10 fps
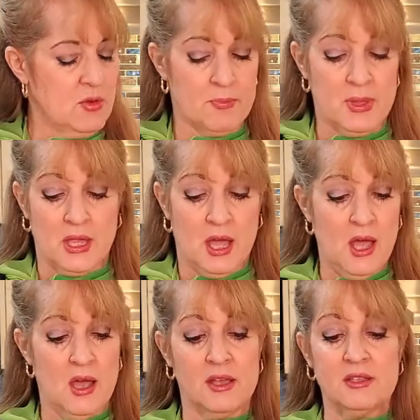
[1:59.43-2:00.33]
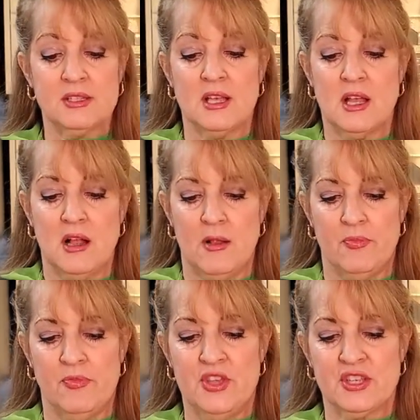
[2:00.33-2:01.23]
Because
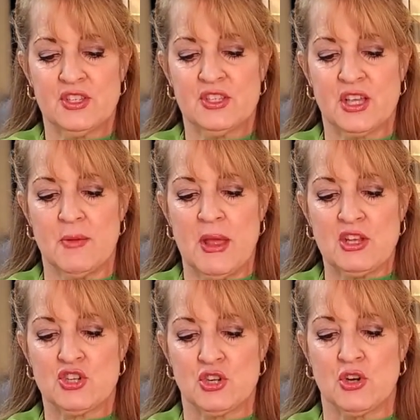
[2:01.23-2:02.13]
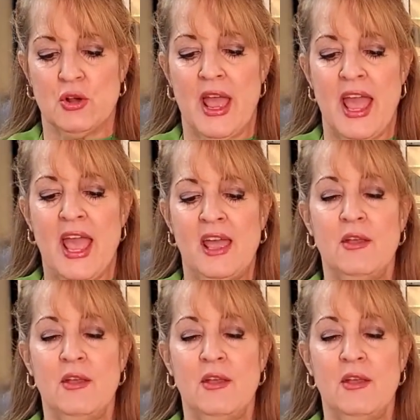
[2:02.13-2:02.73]
this is going to make sure, A,